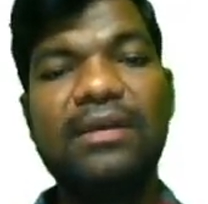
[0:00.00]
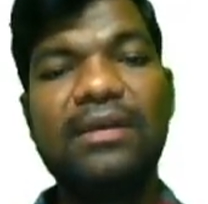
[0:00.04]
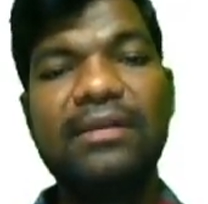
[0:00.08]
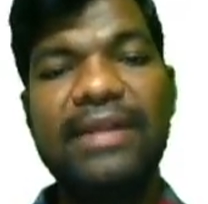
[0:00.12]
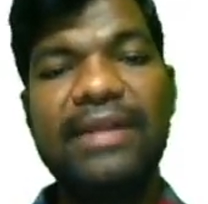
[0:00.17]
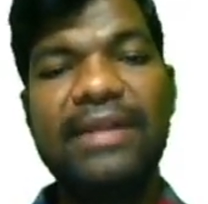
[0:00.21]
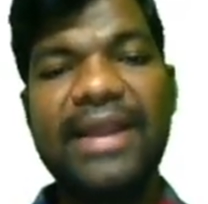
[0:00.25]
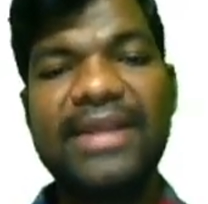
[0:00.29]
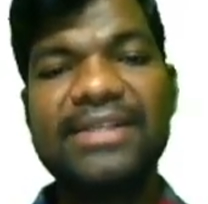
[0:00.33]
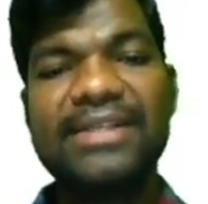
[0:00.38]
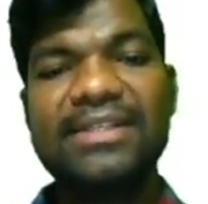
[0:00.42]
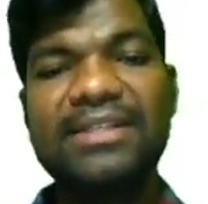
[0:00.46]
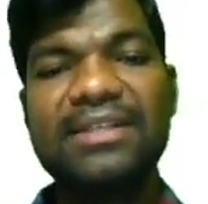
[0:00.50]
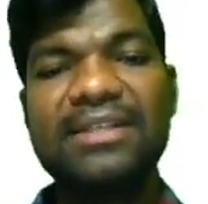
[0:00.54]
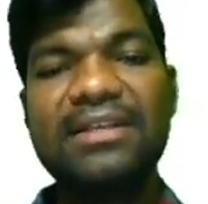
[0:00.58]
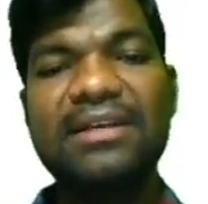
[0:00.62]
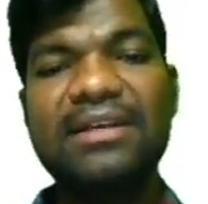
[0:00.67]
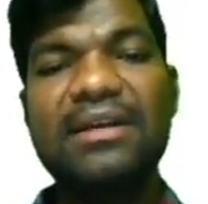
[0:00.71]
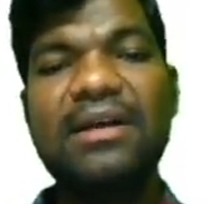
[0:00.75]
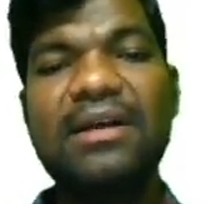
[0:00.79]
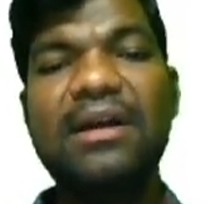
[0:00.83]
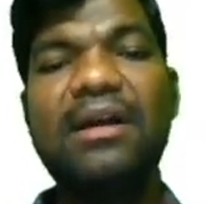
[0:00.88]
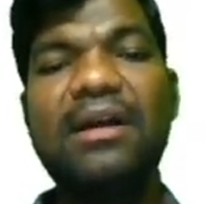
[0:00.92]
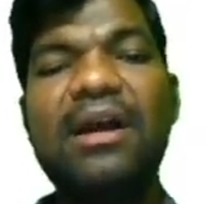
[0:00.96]
Next,
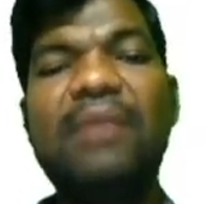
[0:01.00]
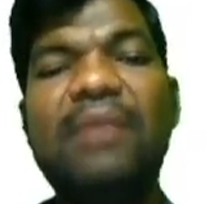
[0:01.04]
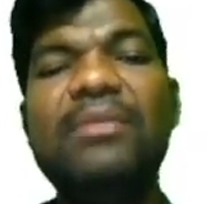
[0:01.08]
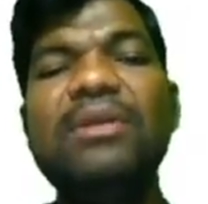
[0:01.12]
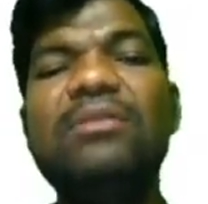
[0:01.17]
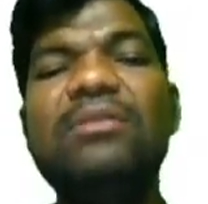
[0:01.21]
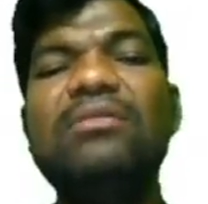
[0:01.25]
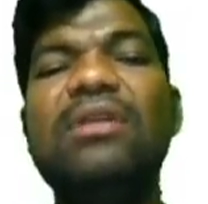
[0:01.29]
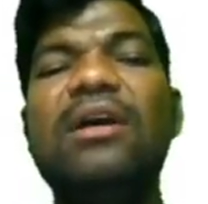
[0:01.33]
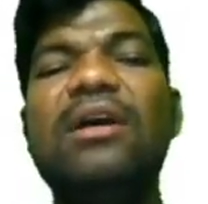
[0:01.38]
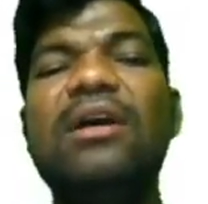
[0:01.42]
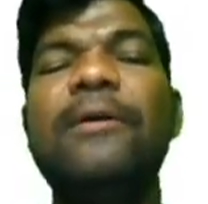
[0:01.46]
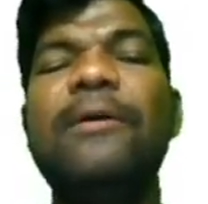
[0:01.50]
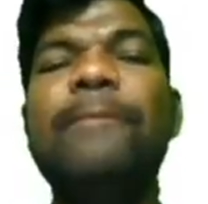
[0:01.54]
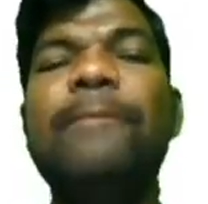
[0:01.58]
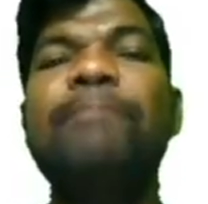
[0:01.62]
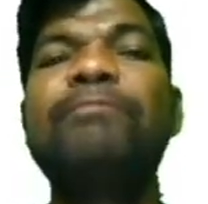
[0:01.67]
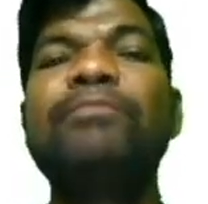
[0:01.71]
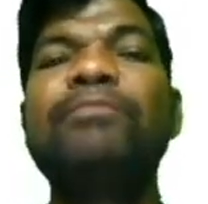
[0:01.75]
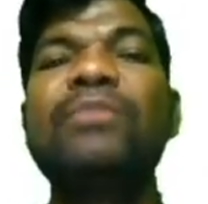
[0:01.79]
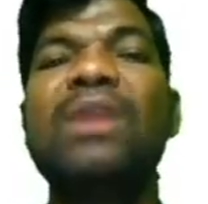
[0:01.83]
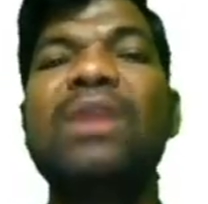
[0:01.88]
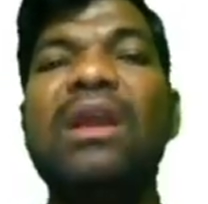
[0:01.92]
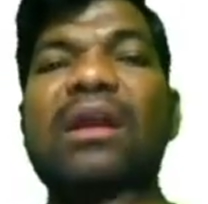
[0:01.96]
coming to the
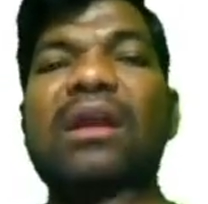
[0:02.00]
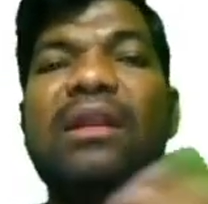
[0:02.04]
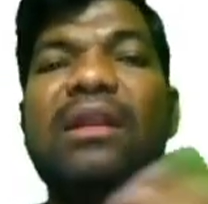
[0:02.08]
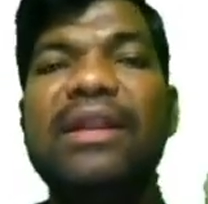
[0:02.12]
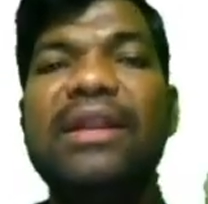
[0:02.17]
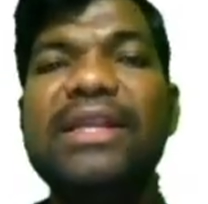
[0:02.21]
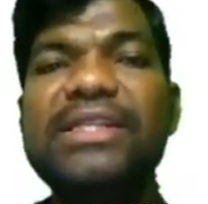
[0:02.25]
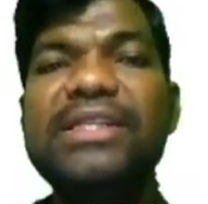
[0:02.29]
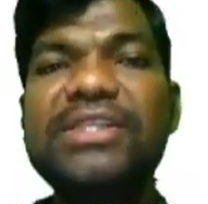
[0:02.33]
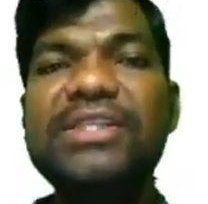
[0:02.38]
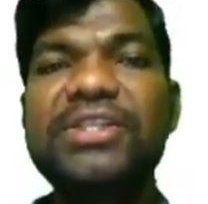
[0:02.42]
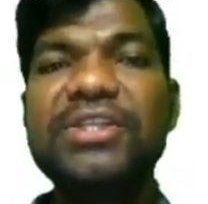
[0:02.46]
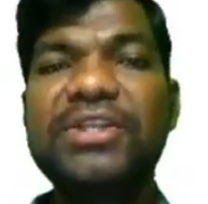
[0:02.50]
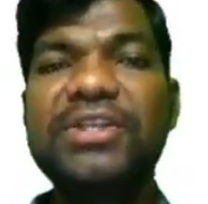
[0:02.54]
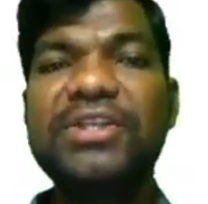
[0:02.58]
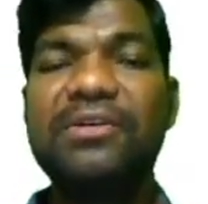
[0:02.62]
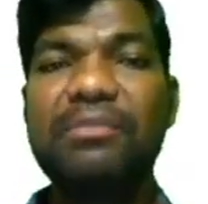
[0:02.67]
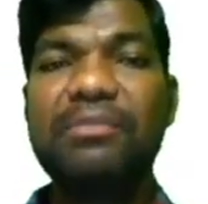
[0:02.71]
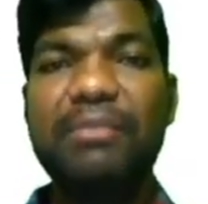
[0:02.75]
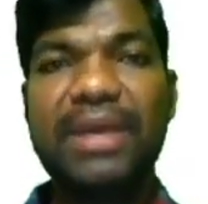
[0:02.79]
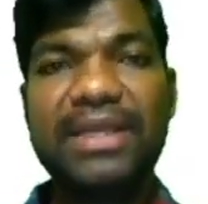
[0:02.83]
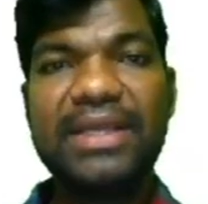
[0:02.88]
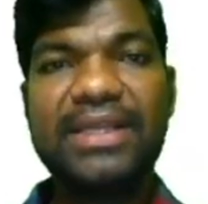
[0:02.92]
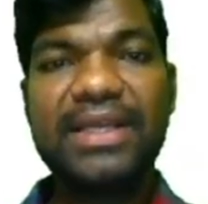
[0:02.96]
list
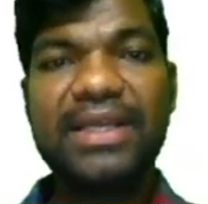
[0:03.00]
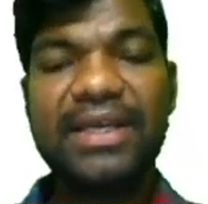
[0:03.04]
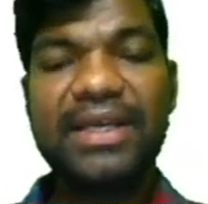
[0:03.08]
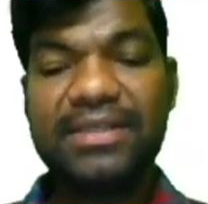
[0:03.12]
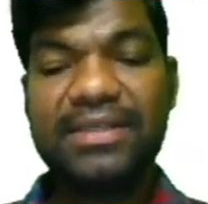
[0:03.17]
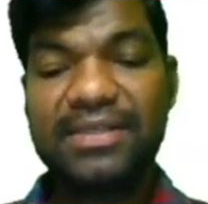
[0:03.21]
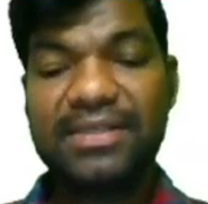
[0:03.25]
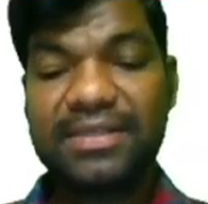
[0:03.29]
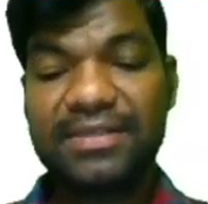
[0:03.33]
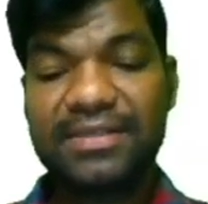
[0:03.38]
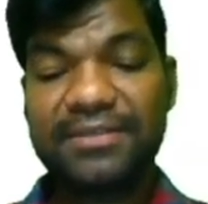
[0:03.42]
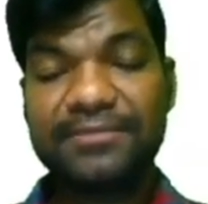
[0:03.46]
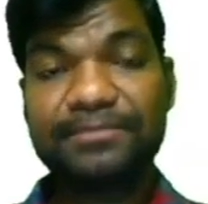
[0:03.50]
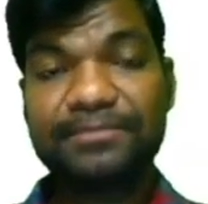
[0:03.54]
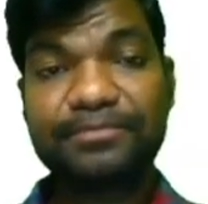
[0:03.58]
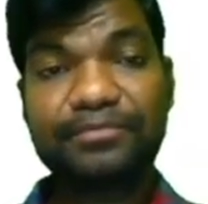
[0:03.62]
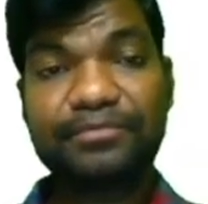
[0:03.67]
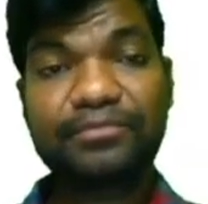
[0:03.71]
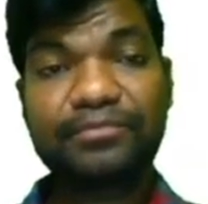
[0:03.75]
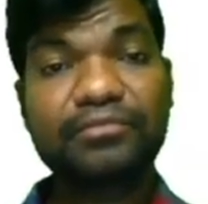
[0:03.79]
methods.